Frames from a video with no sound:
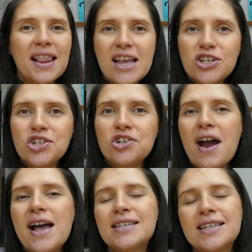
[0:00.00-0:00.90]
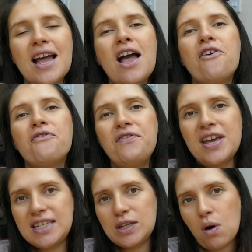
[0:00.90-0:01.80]
less stressed,
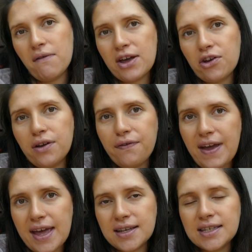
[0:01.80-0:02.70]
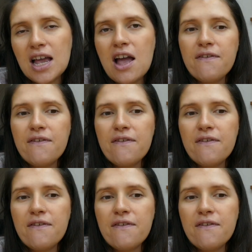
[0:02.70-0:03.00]
this is what they're going to fix.